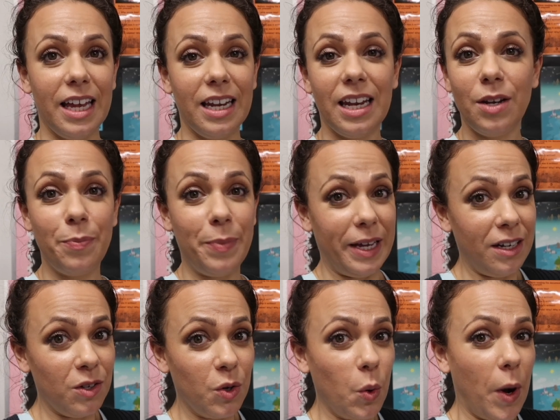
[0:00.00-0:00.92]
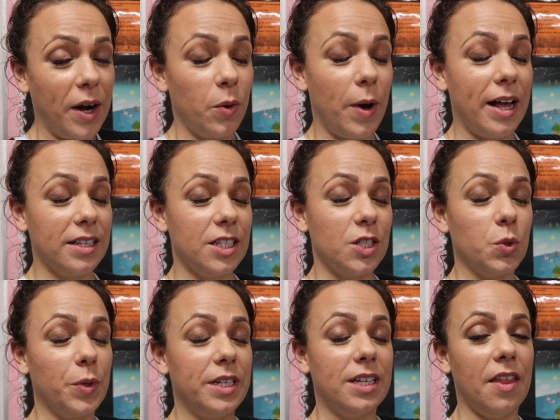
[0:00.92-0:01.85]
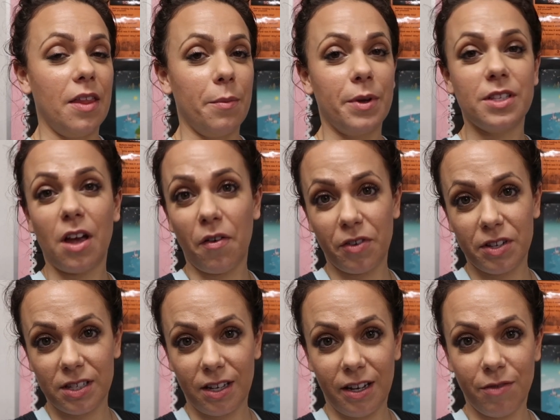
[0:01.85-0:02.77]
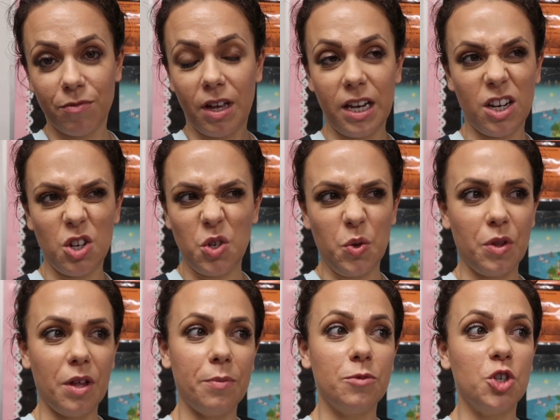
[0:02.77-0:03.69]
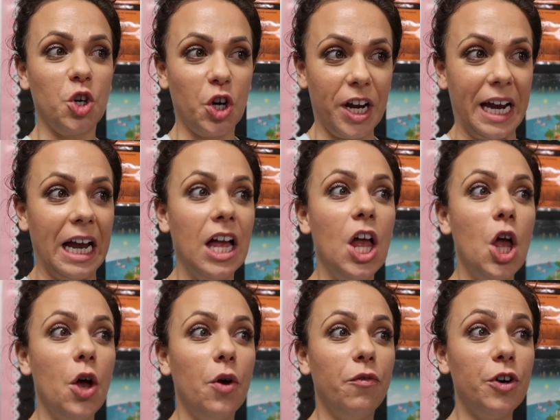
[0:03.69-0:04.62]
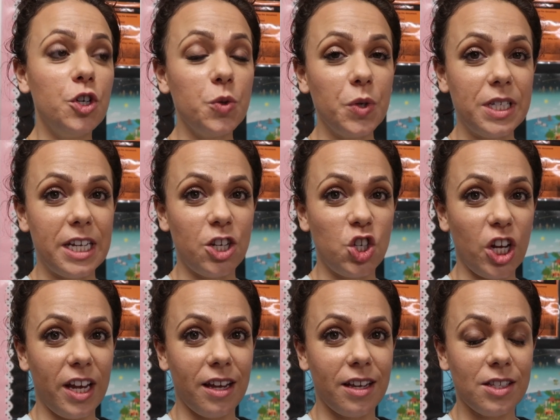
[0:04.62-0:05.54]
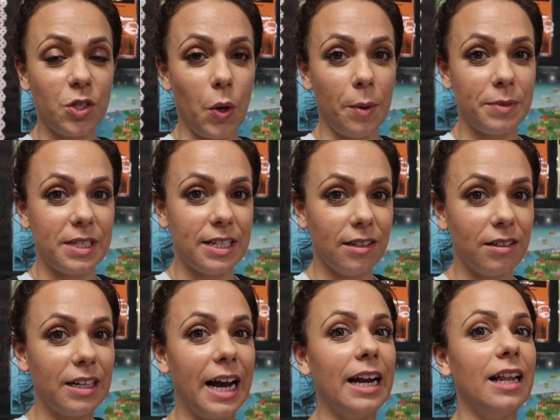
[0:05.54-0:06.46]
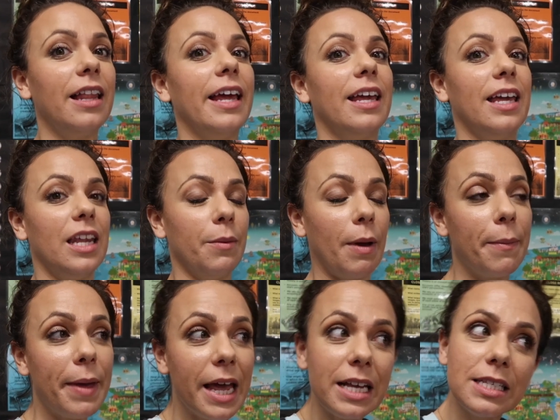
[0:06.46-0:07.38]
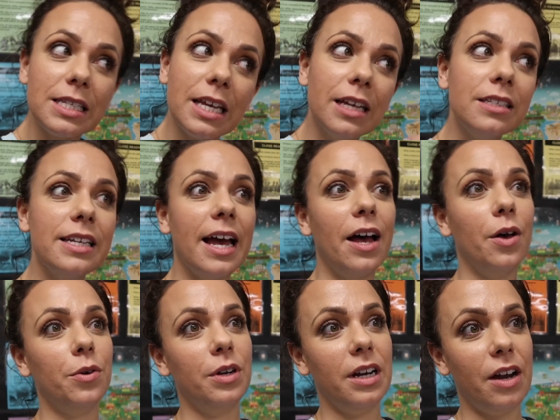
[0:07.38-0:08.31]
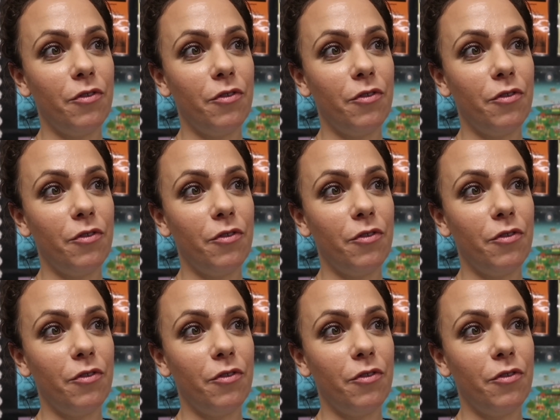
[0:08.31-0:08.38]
It had been quite a while since we'd done them because obviously I didn't do them during virtual teaching, so I'm still kind of like getting my pacing down and